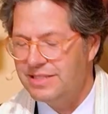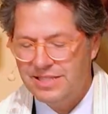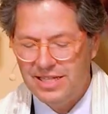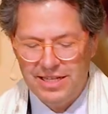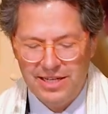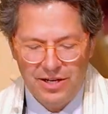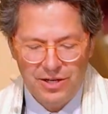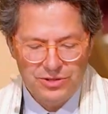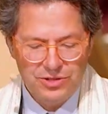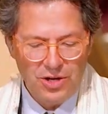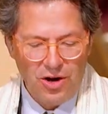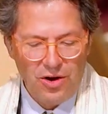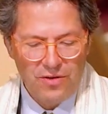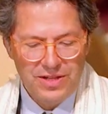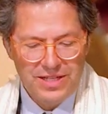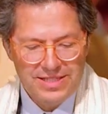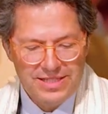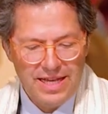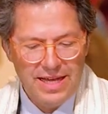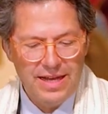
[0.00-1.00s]
10 years are the
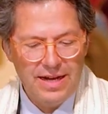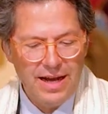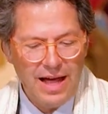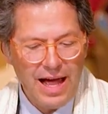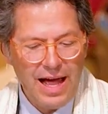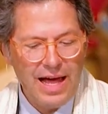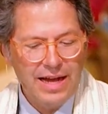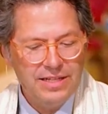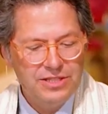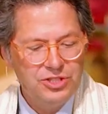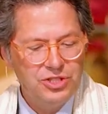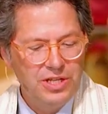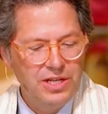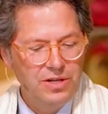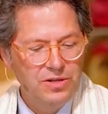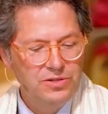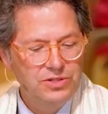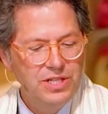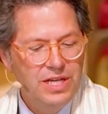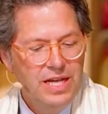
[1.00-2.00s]
10 hottest
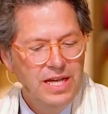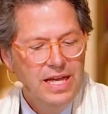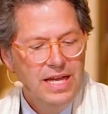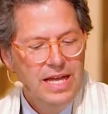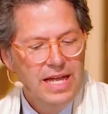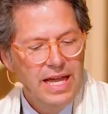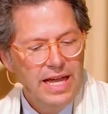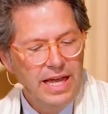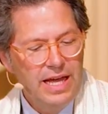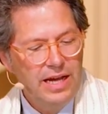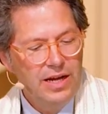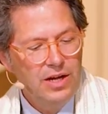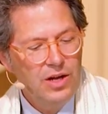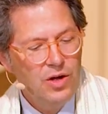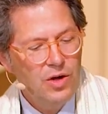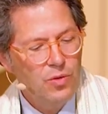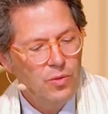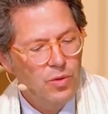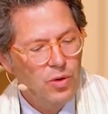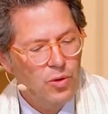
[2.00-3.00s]
years in
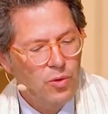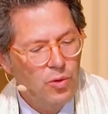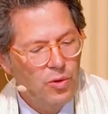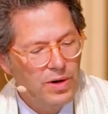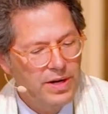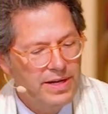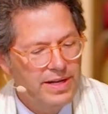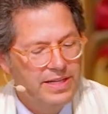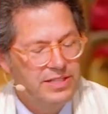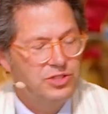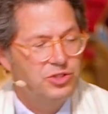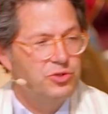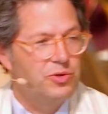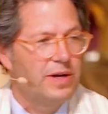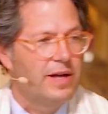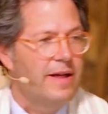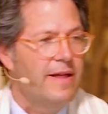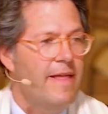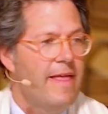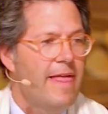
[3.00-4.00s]
recorded
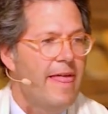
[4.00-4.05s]
history.